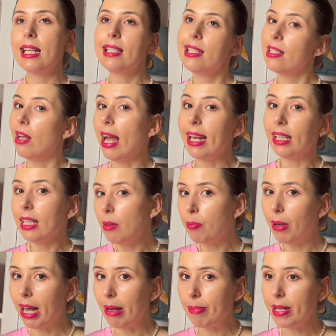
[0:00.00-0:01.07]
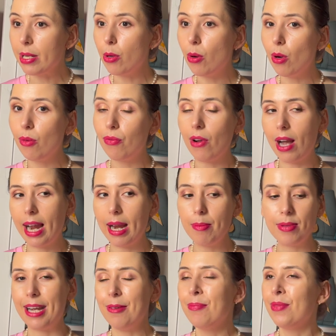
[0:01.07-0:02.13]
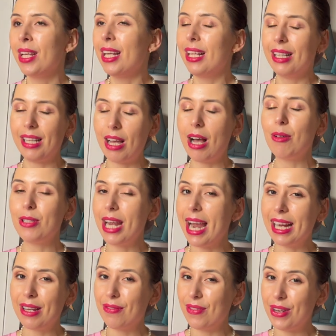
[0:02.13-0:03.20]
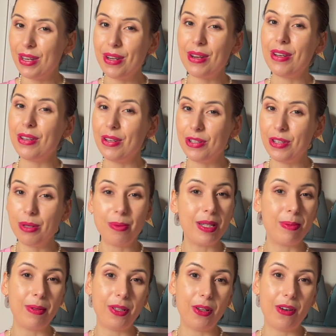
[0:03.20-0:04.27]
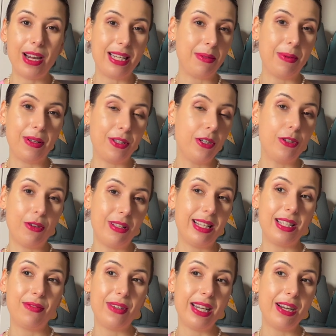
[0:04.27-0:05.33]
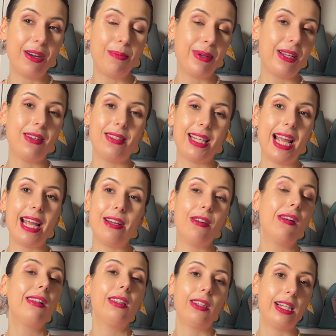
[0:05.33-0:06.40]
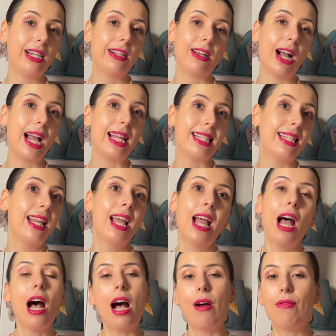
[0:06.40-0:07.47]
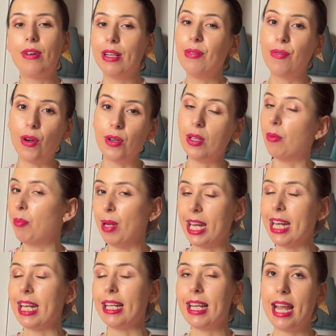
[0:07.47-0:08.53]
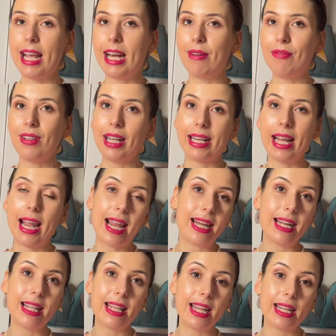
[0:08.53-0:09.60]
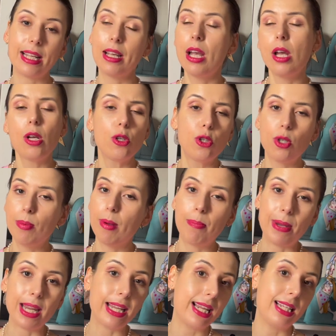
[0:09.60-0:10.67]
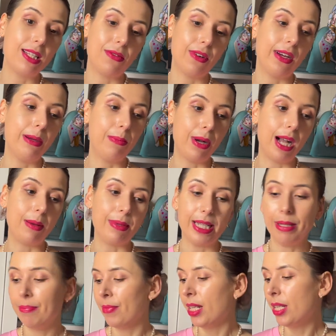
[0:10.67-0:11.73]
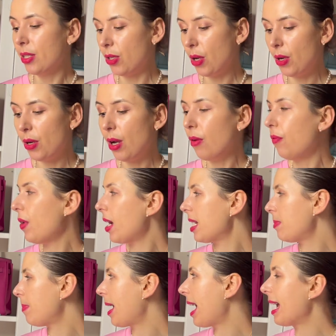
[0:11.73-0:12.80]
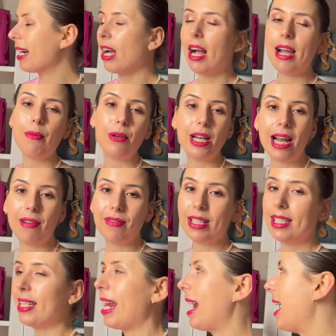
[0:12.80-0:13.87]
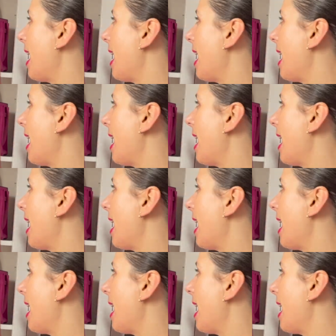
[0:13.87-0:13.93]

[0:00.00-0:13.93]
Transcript: slightly Barbie-core vibes. I'll tag a few YouTubers below as well to do this video, because I know a lot of you guys are very fond of pink, and I feel like anything super pink is very Barbie. So first bag I would have to say,